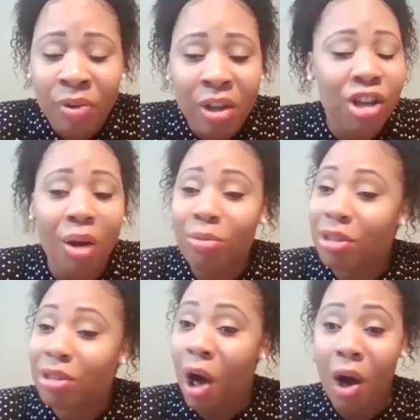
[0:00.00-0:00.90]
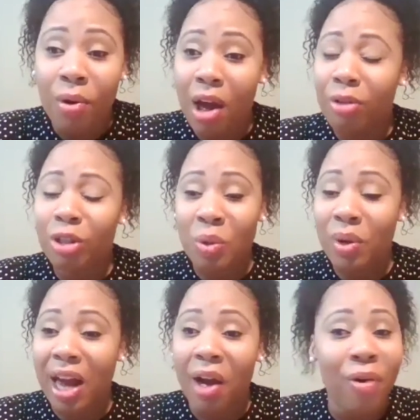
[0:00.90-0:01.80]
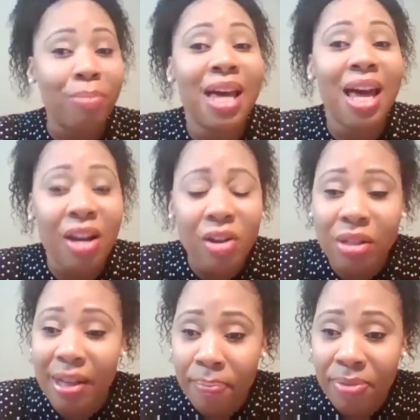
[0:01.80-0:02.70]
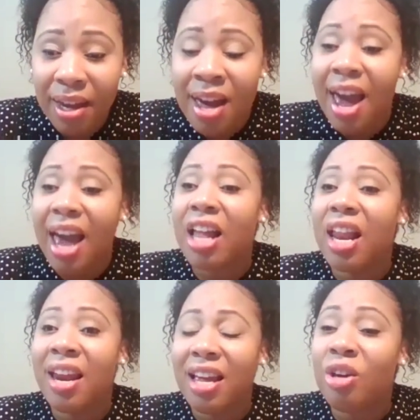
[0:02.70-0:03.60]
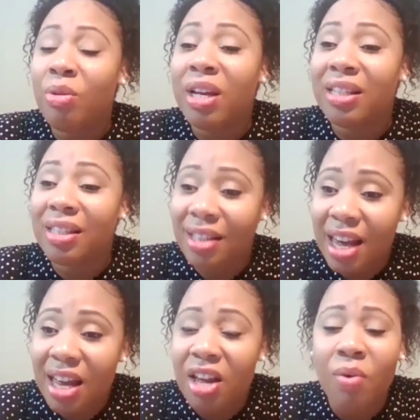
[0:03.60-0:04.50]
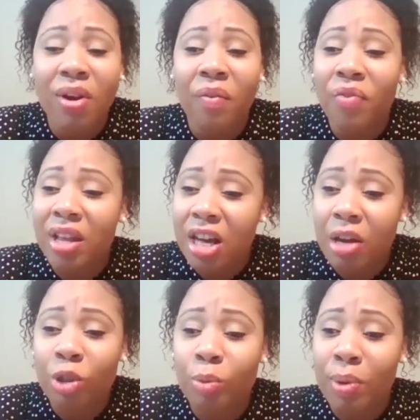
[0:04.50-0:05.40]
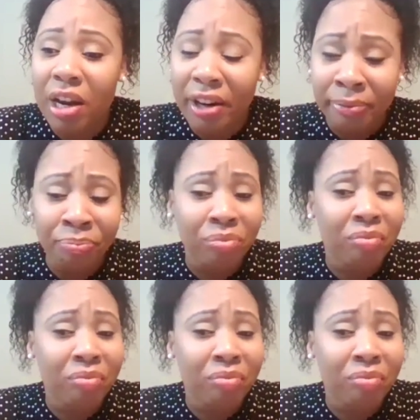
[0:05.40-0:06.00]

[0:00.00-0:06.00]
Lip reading: Don't hold on to it now. If I'm telling you something and then you can see it and you can feel it in your spirit.